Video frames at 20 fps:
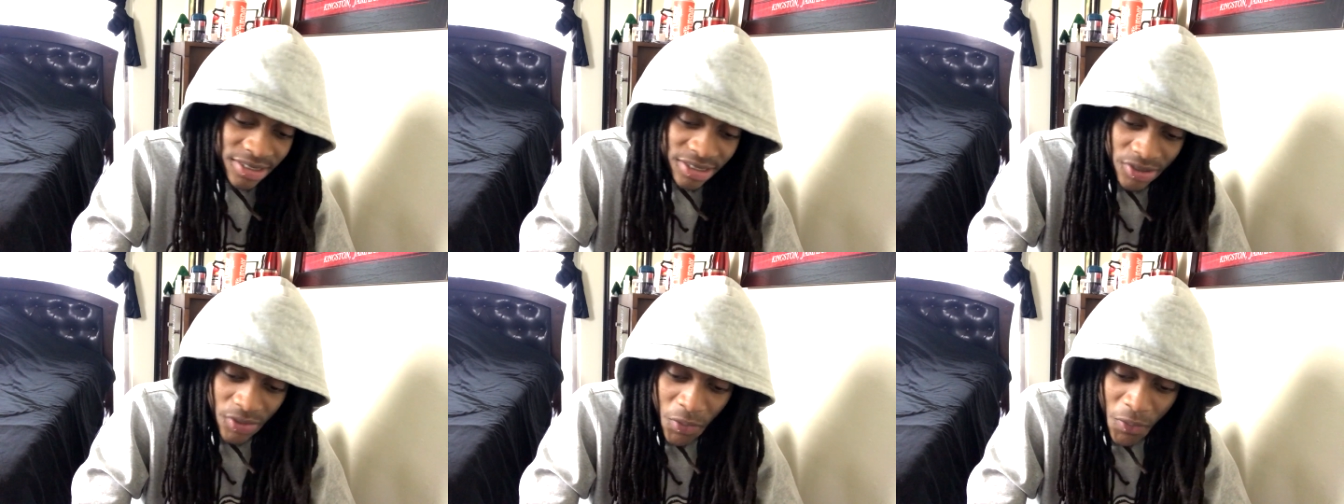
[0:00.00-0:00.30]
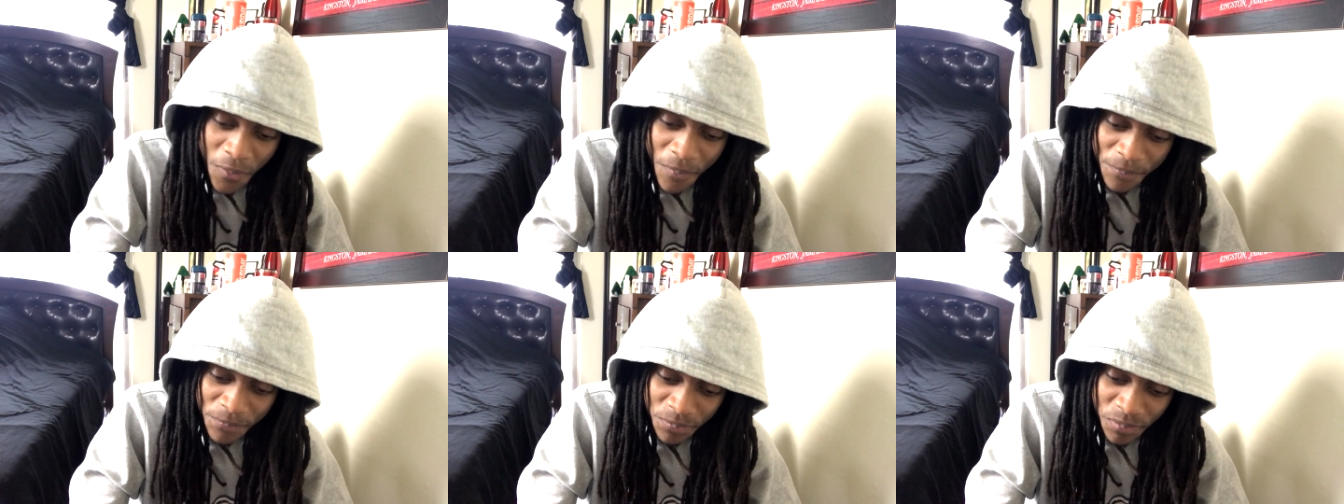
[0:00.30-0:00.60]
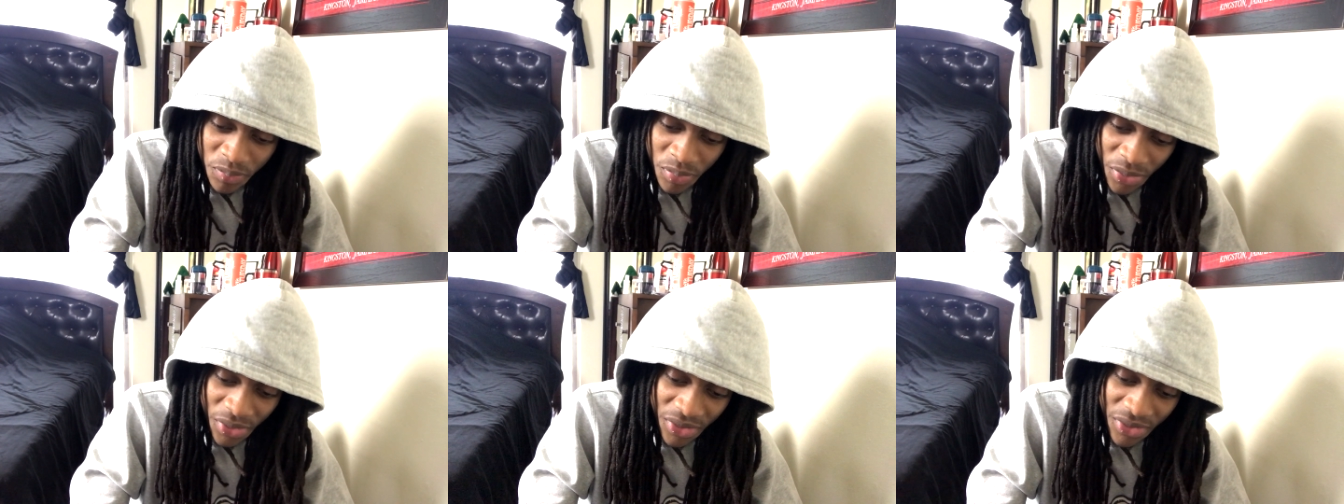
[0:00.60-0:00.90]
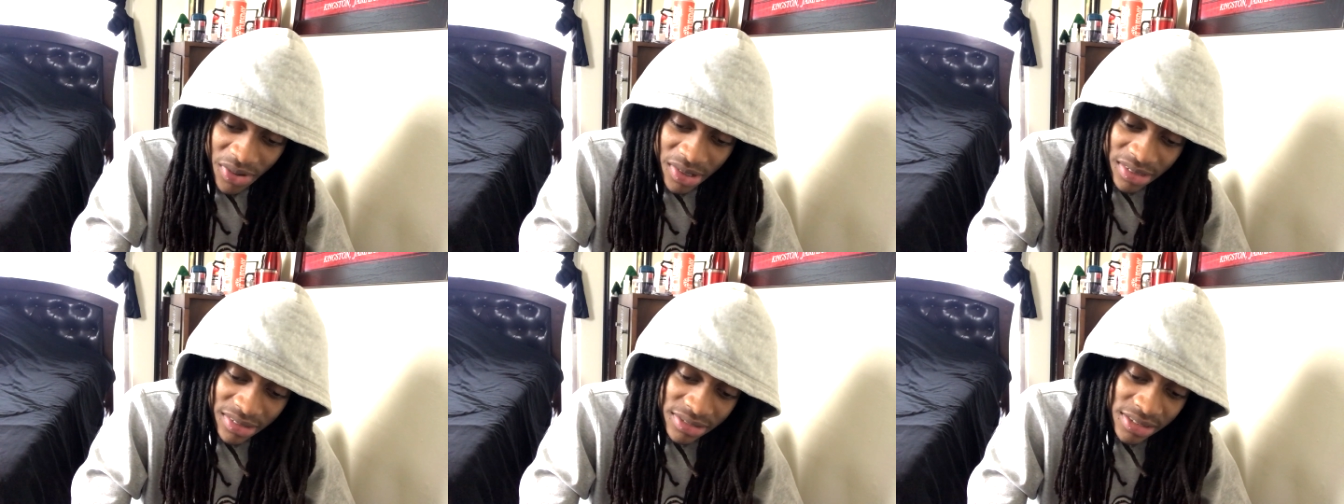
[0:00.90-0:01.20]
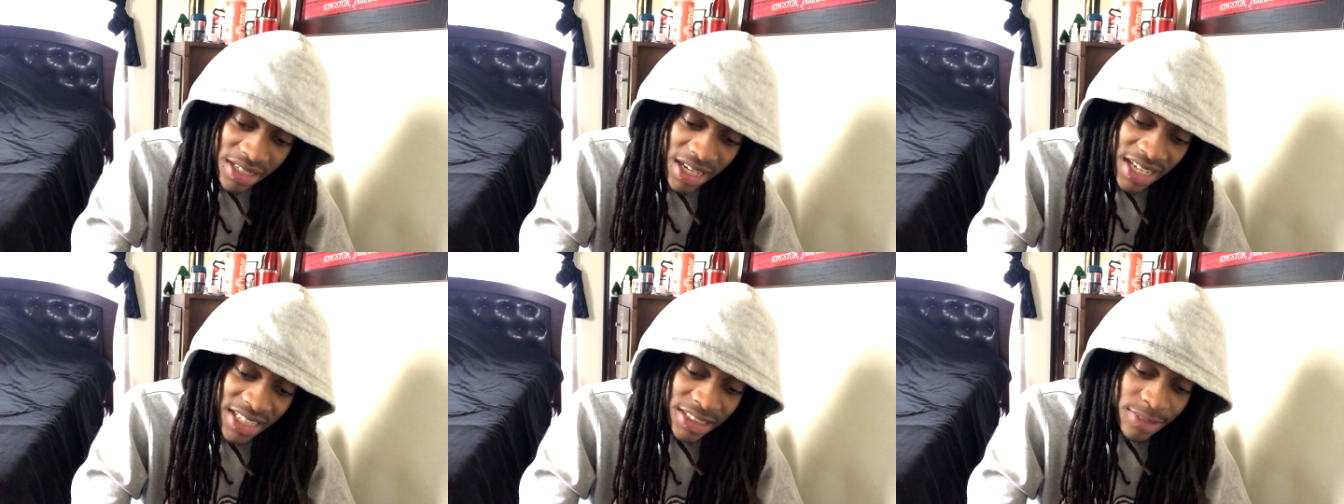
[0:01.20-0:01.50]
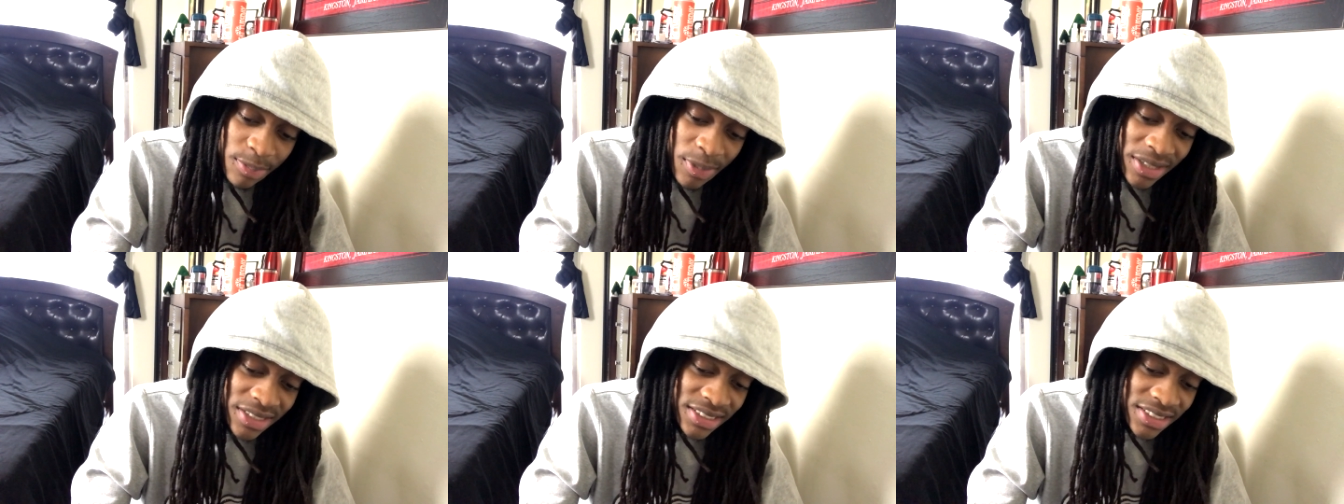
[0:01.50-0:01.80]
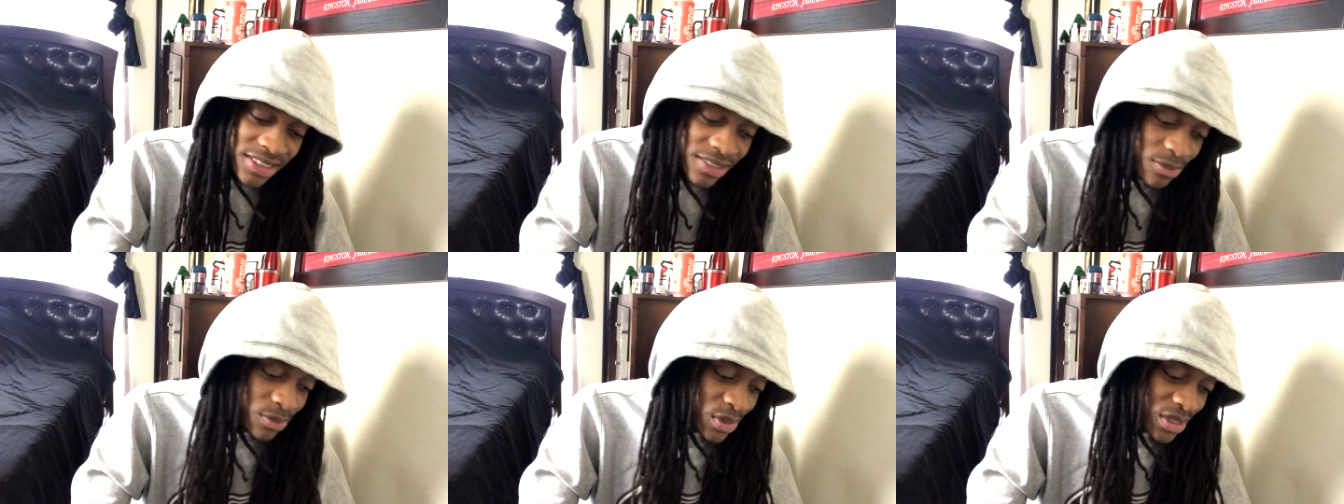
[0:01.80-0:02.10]
So I expect
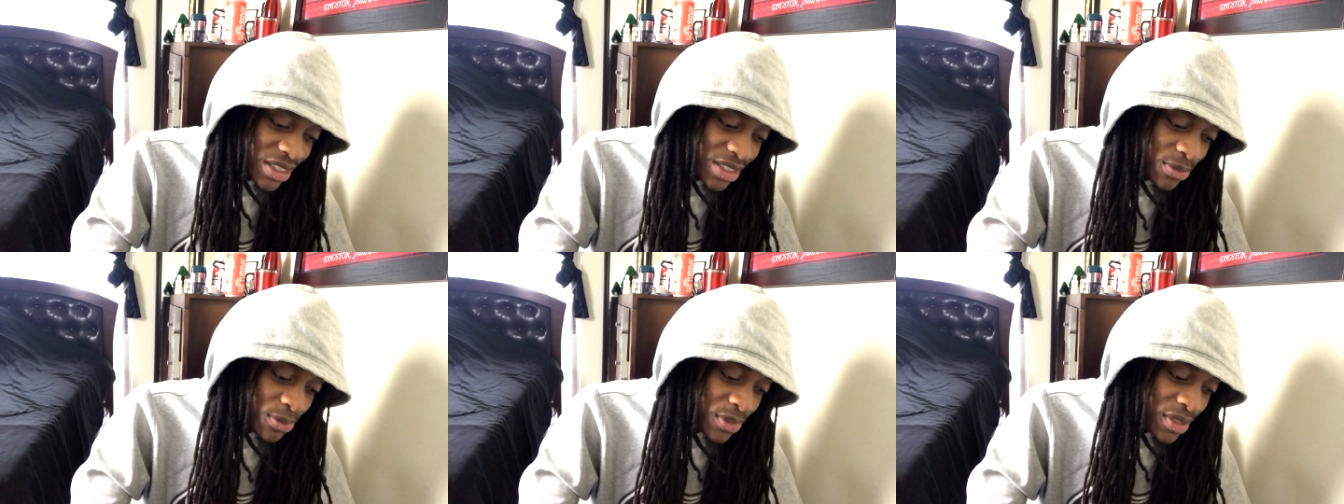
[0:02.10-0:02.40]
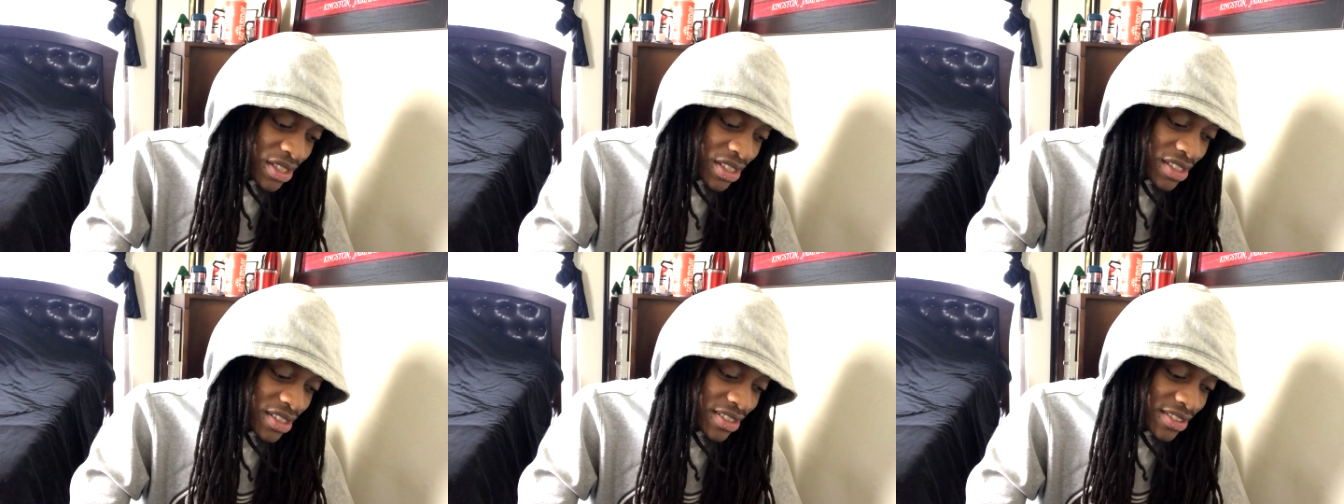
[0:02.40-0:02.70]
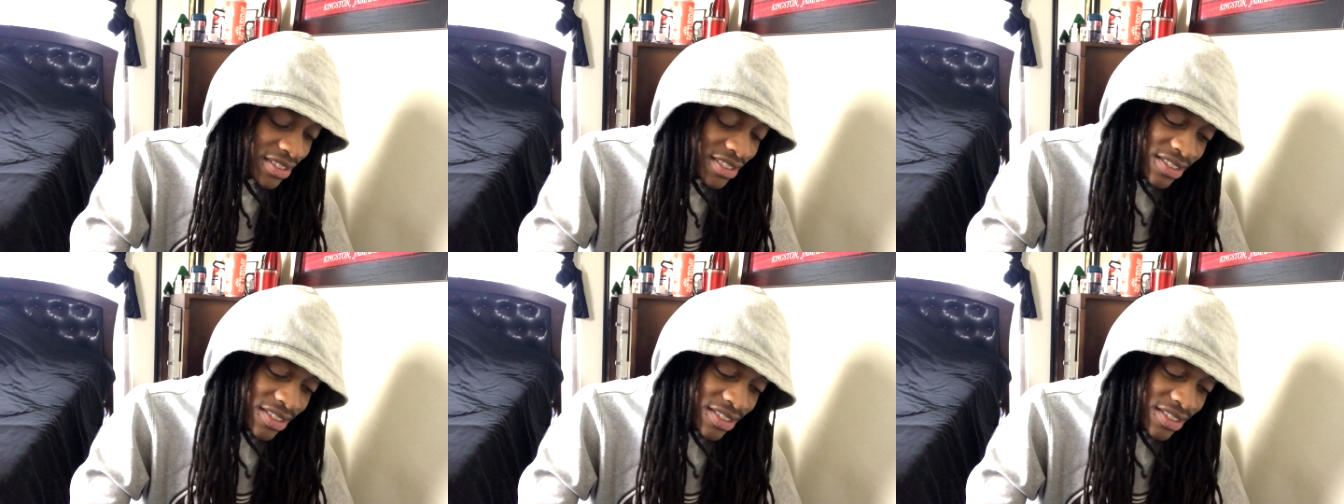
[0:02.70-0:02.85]
this to be some heat.